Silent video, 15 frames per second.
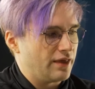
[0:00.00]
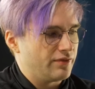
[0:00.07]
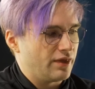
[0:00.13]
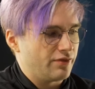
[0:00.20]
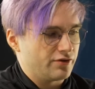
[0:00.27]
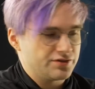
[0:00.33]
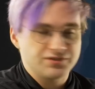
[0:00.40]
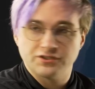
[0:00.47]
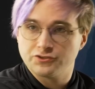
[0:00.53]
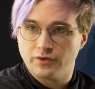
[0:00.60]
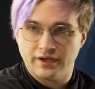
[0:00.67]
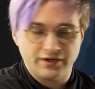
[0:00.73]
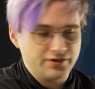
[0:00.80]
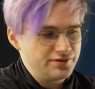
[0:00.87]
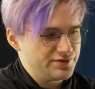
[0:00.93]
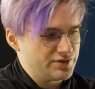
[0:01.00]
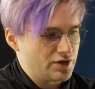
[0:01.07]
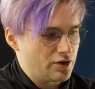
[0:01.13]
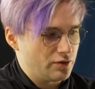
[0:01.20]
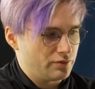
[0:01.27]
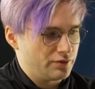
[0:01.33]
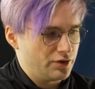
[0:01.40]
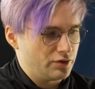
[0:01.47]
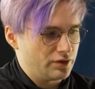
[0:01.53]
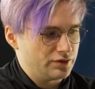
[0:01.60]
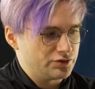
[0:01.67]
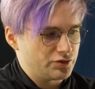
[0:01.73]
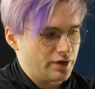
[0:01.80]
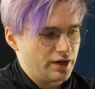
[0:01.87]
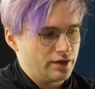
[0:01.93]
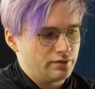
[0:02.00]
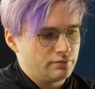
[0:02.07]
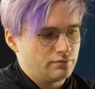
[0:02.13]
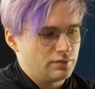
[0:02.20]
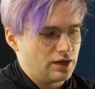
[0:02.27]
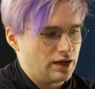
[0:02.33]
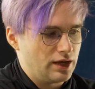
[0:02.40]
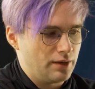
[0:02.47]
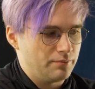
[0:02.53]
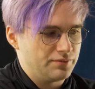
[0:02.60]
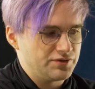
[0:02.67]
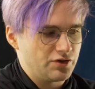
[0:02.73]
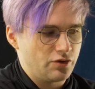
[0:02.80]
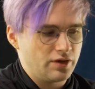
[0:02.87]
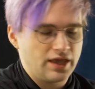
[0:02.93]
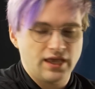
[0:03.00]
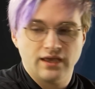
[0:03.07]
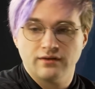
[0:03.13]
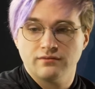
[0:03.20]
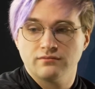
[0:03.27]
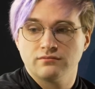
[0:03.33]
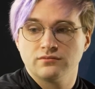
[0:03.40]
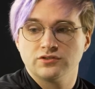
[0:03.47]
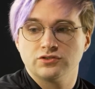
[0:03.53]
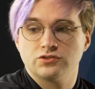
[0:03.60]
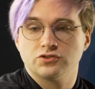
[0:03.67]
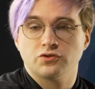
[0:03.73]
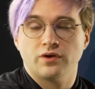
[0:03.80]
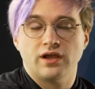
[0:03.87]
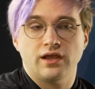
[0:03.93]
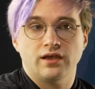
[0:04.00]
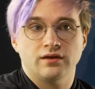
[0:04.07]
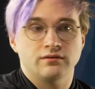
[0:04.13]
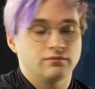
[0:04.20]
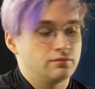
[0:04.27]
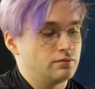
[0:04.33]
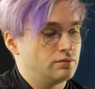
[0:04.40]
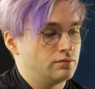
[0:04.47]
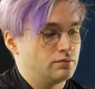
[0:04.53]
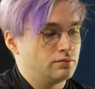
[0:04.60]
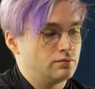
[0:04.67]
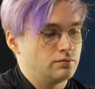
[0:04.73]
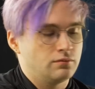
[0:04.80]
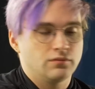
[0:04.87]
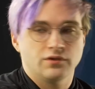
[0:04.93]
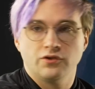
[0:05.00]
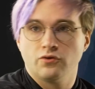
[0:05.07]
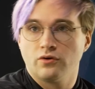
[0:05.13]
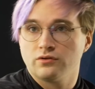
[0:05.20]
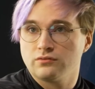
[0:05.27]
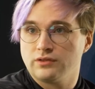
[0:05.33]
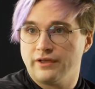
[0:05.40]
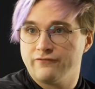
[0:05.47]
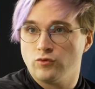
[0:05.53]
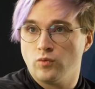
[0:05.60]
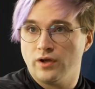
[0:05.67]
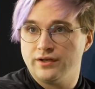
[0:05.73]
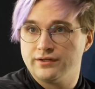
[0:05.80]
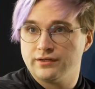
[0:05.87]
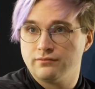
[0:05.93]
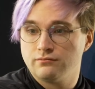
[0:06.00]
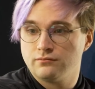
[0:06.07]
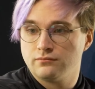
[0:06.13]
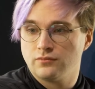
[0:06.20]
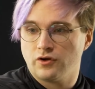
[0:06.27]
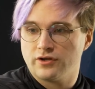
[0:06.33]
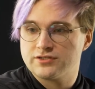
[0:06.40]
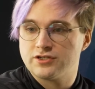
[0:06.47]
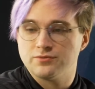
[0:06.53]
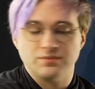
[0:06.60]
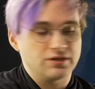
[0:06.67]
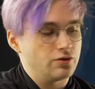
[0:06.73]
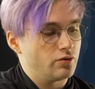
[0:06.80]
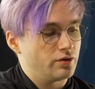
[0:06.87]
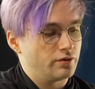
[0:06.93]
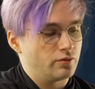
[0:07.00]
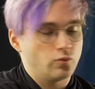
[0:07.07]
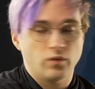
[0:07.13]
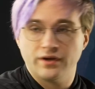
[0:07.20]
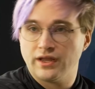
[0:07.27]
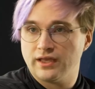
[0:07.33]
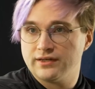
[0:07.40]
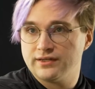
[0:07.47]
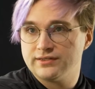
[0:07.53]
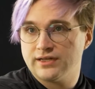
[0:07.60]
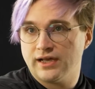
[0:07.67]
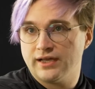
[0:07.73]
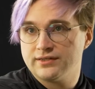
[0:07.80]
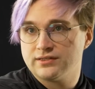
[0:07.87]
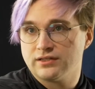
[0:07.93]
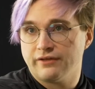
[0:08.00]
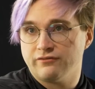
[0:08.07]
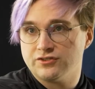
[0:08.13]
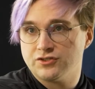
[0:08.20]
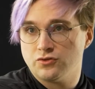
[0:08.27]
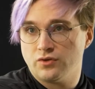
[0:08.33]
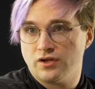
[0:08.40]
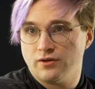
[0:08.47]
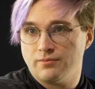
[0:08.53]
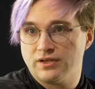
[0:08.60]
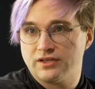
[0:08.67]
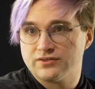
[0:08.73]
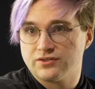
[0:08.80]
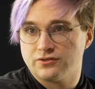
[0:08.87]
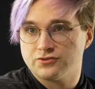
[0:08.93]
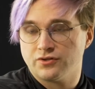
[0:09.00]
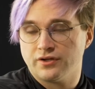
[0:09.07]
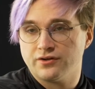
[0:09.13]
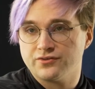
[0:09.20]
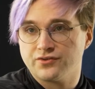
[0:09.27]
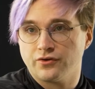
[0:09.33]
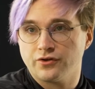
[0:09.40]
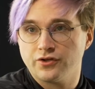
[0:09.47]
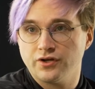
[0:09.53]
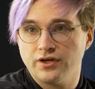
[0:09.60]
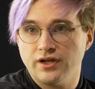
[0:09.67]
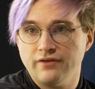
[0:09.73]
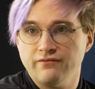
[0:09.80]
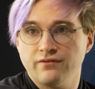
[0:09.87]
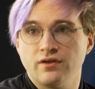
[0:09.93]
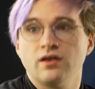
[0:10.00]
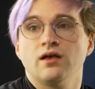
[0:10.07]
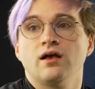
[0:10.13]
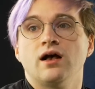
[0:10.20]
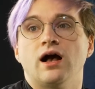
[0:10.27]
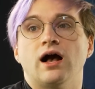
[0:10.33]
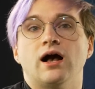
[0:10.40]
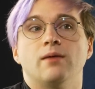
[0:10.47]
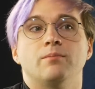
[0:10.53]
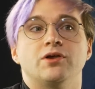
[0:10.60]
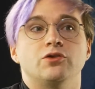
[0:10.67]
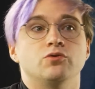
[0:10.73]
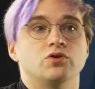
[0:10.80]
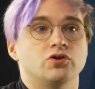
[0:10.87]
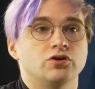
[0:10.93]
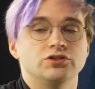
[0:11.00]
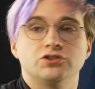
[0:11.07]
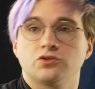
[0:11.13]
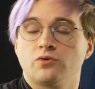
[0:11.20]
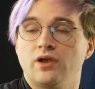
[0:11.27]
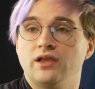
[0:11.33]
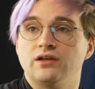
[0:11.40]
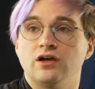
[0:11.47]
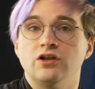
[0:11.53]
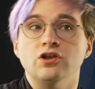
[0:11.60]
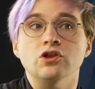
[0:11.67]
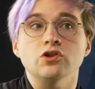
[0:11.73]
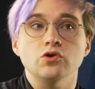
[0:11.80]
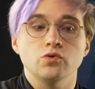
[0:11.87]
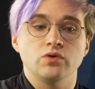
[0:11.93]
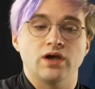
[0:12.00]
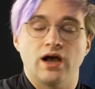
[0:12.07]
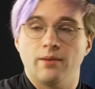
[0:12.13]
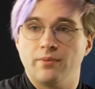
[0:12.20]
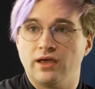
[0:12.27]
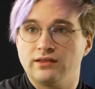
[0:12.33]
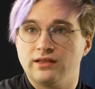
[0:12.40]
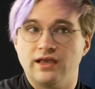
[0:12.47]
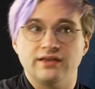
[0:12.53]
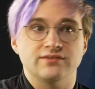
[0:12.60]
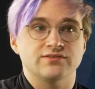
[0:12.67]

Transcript: And then there's the trainers, so you can train. So you can't train your your one-handed die to level 2 here because their trainers aren't good enough. But you could train a new combat line.